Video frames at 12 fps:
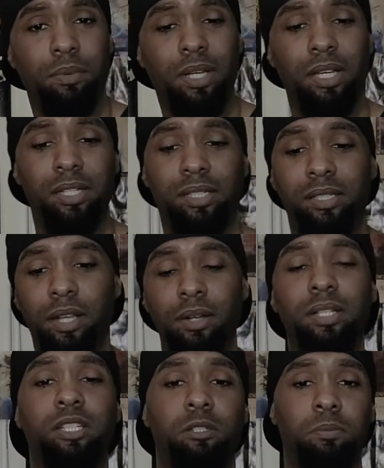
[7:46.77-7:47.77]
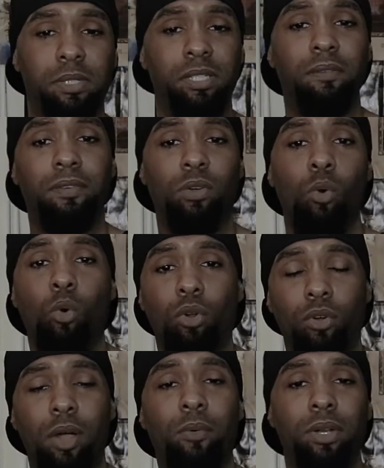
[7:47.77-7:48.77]
because there is a specific
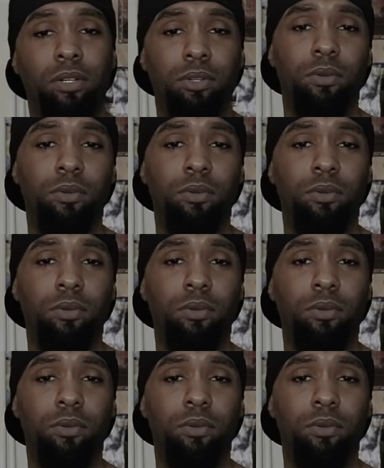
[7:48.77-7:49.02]
order I want